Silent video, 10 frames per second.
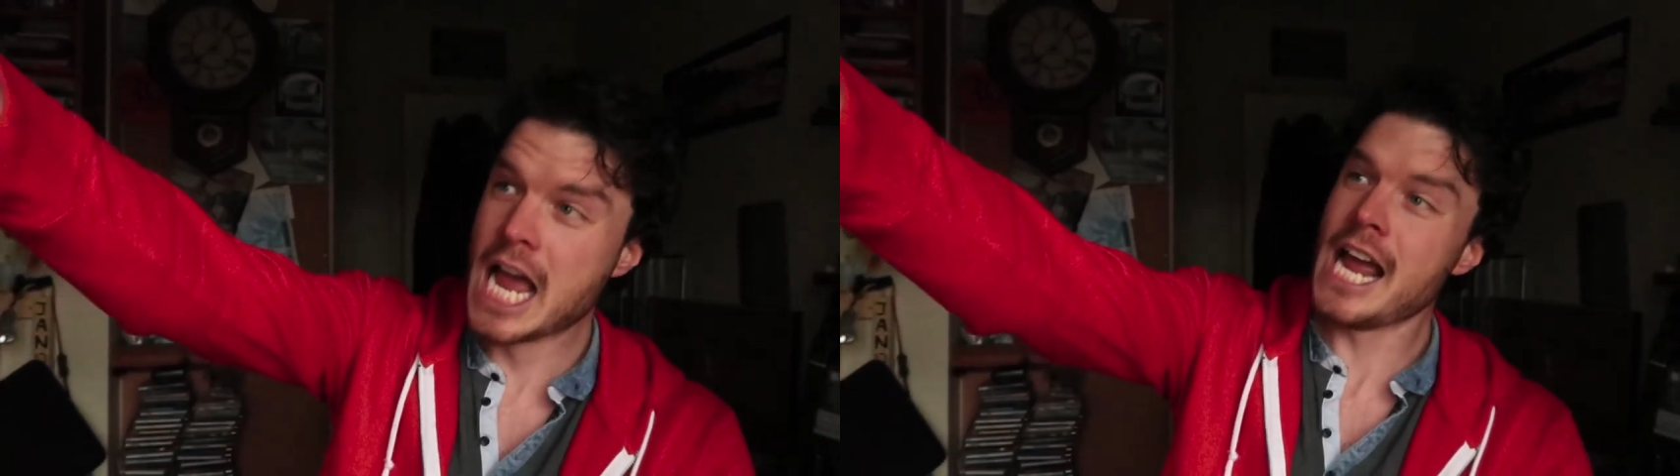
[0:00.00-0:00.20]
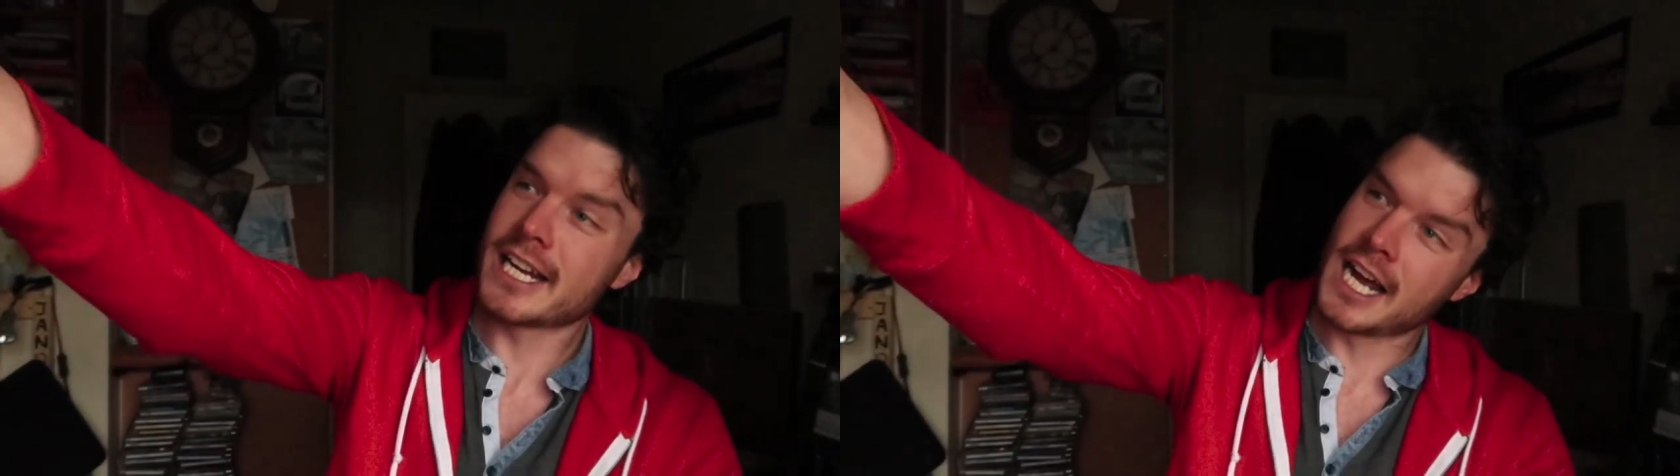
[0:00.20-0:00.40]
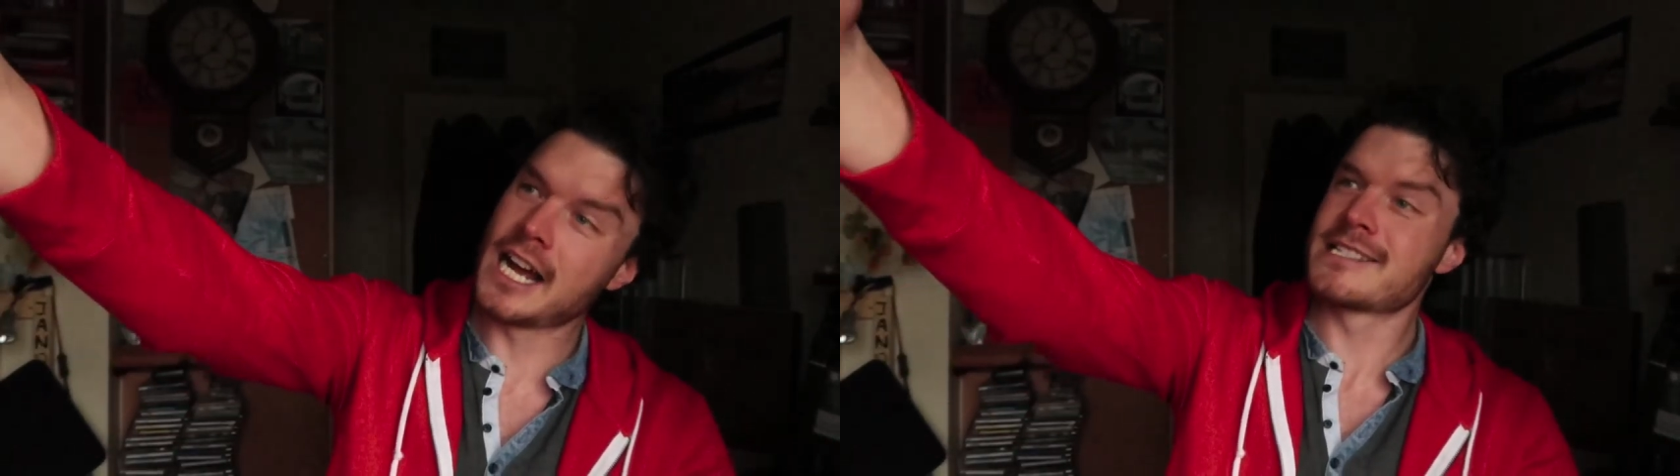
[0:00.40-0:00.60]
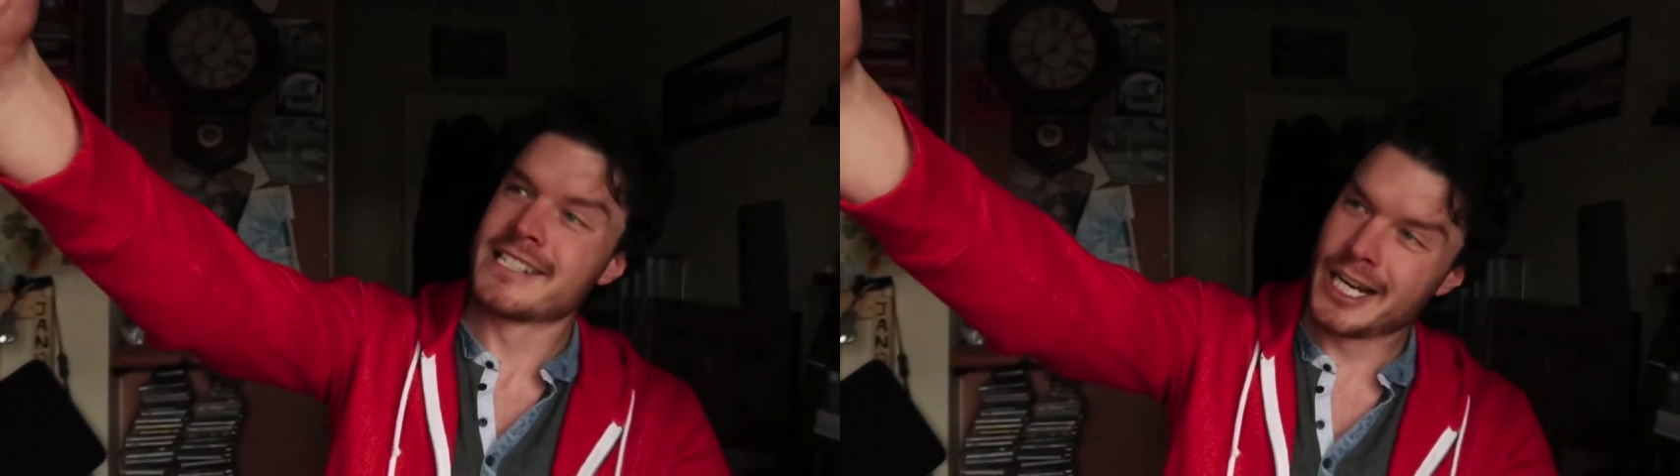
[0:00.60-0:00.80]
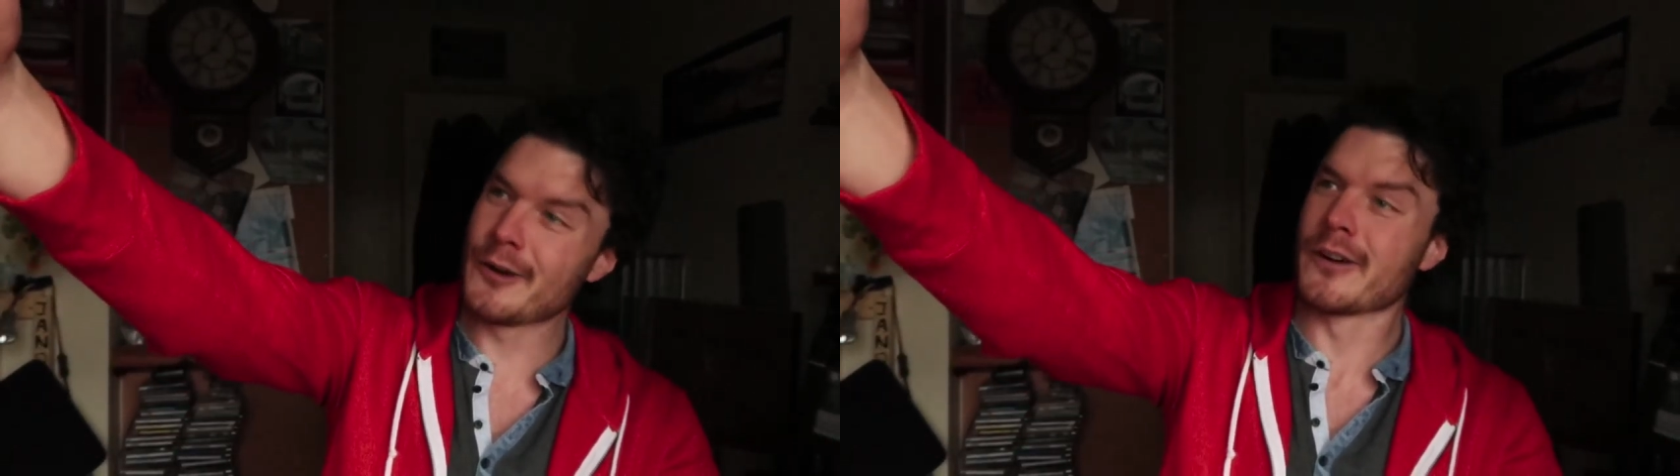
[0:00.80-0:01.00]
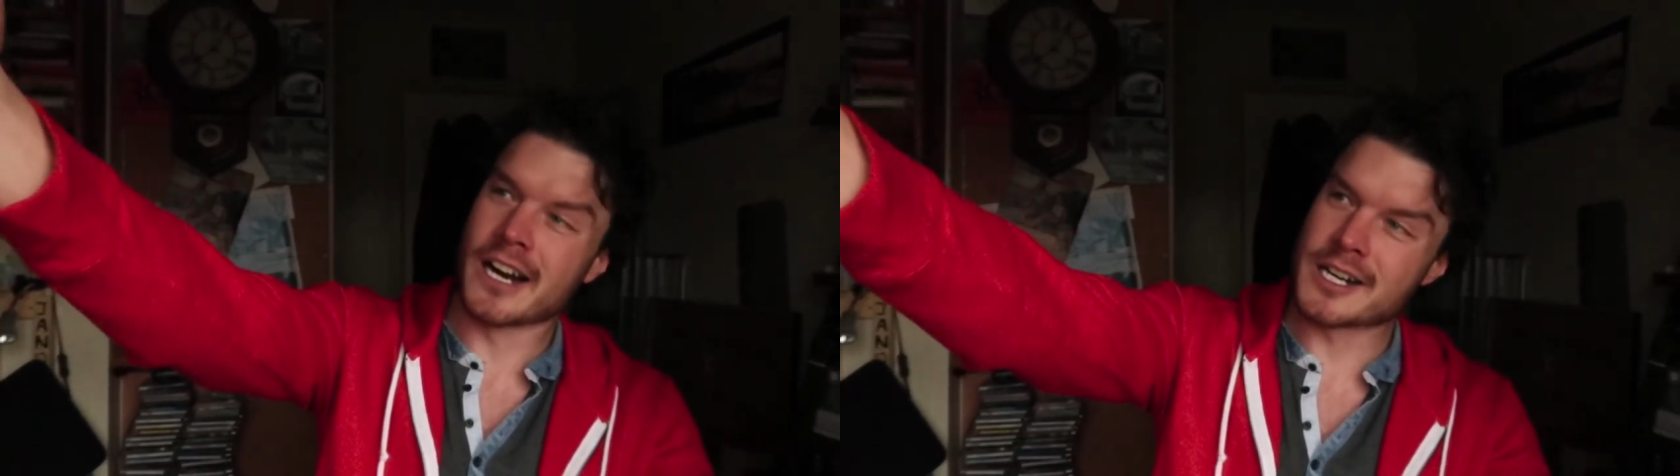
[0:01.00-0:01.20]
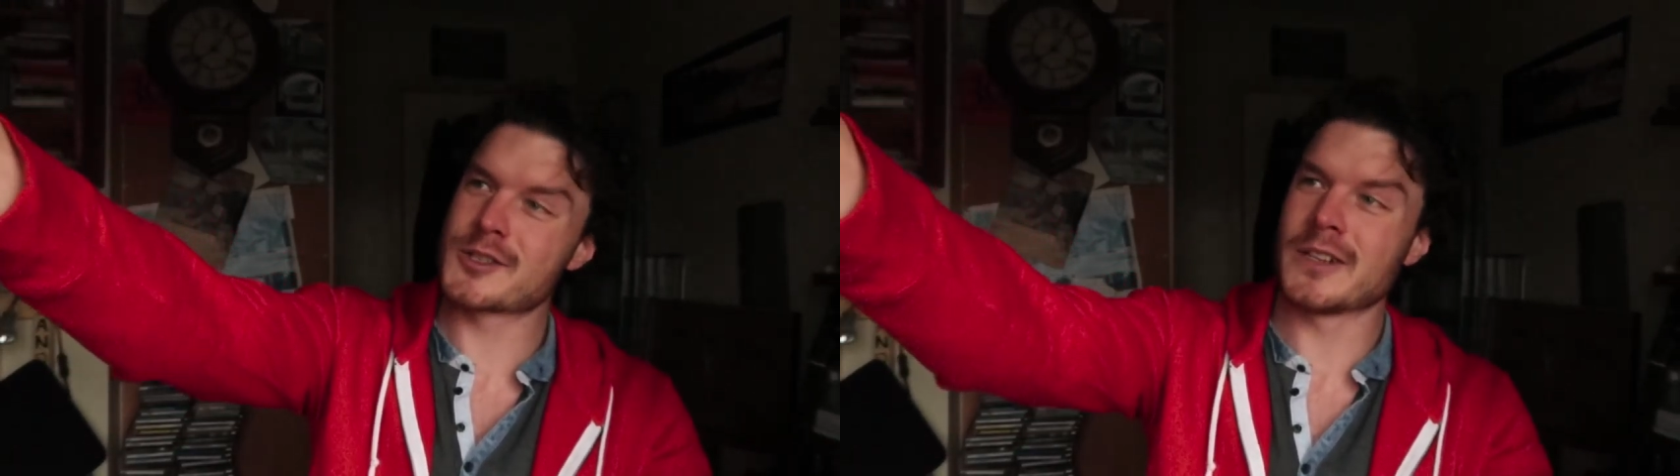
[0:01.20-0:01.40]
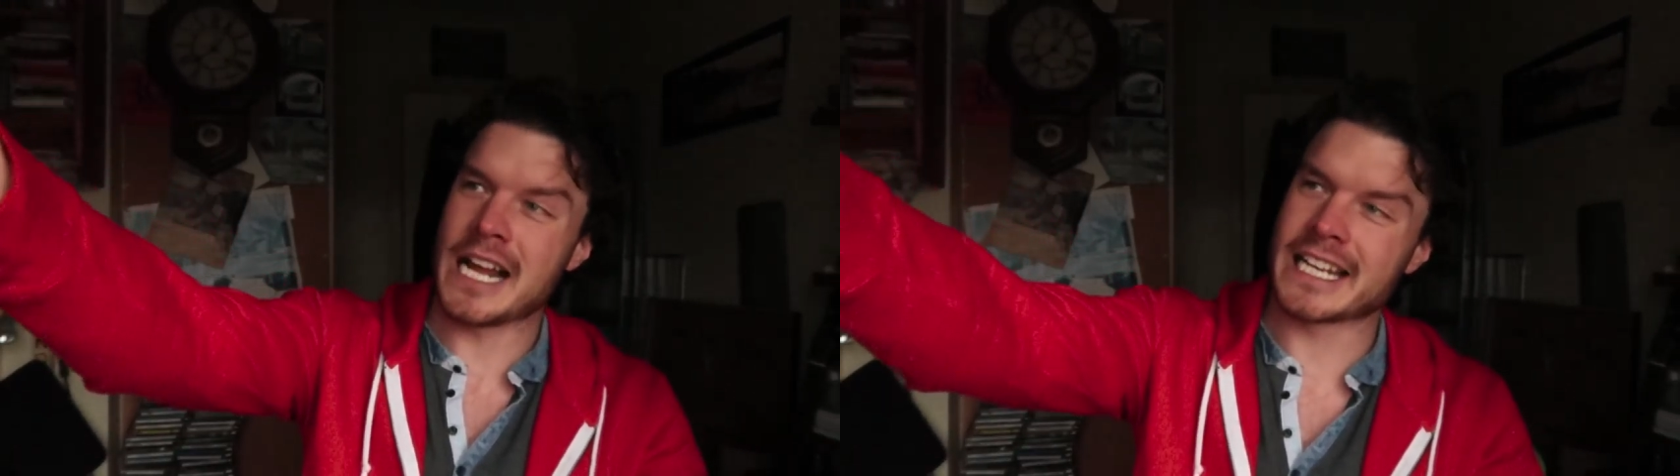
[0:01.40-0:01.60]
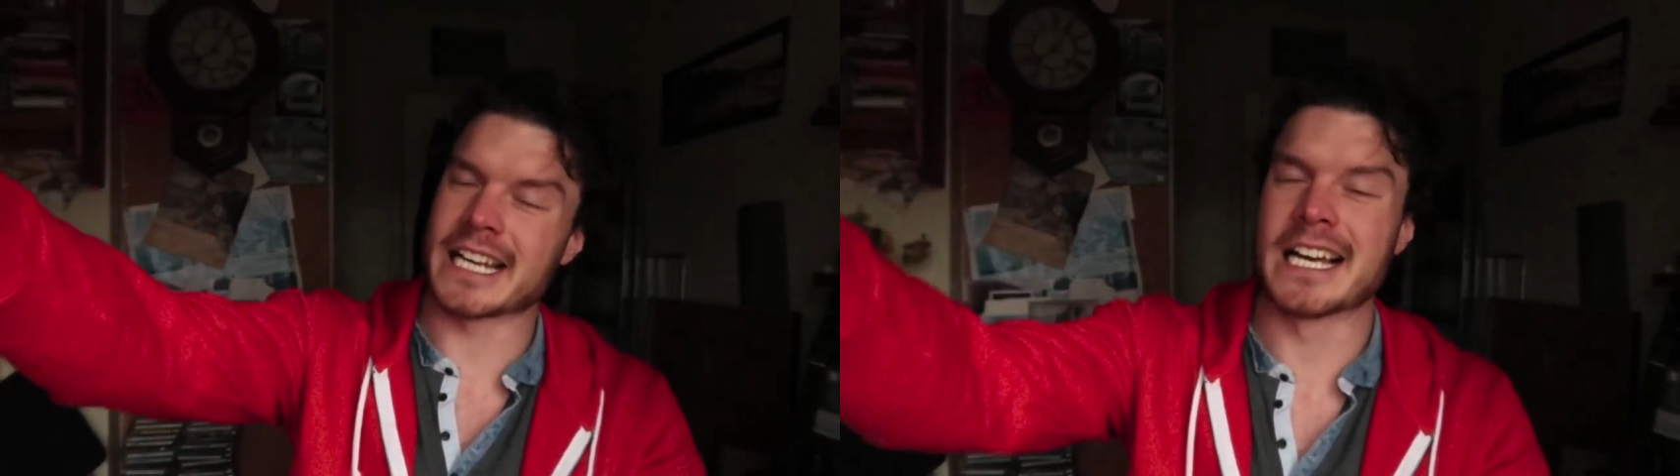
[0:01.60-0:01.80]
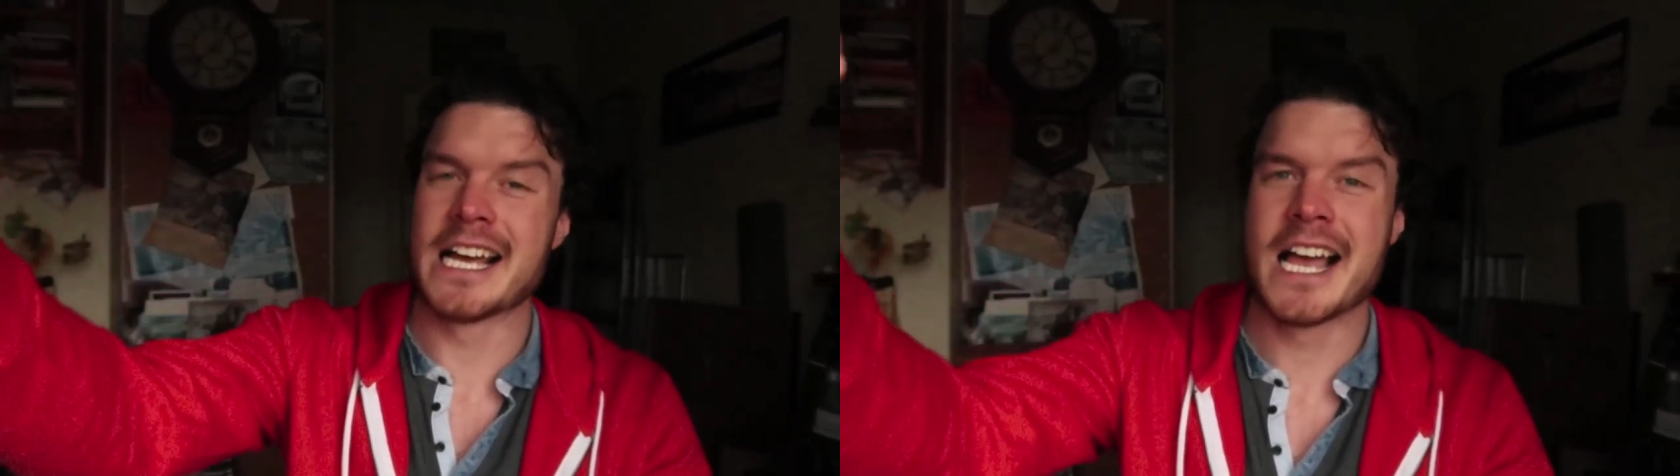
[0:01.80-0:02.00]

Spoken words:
hey guys, here we are in Sri Lanka.